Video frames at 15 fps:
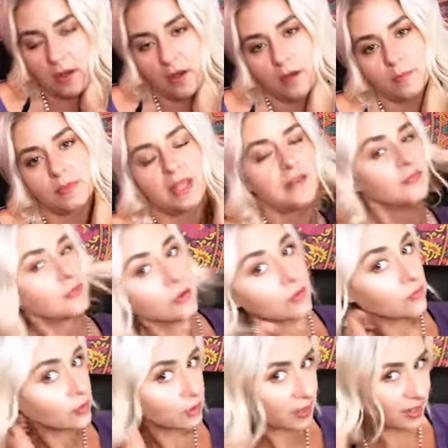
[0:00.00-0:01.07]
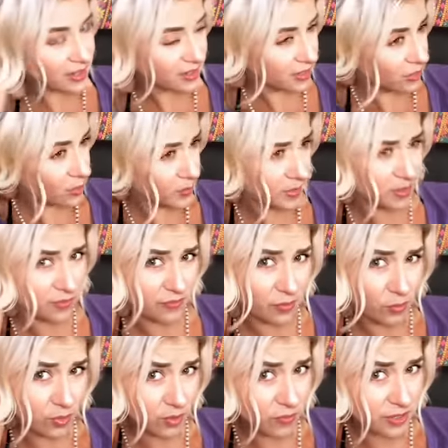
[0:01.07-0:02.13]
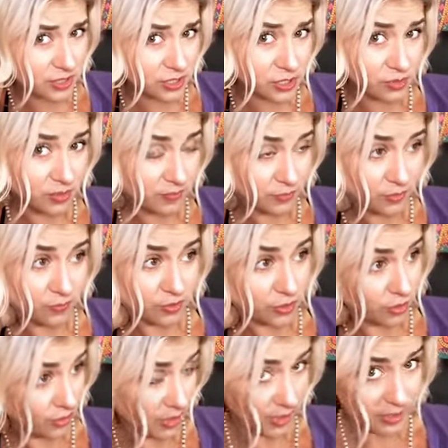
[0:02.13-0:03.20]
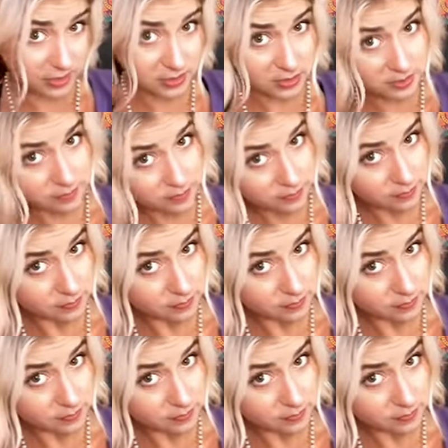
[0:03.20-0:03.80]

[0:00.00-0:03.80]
um, left over, like a little bit of oil residue left over on your hands.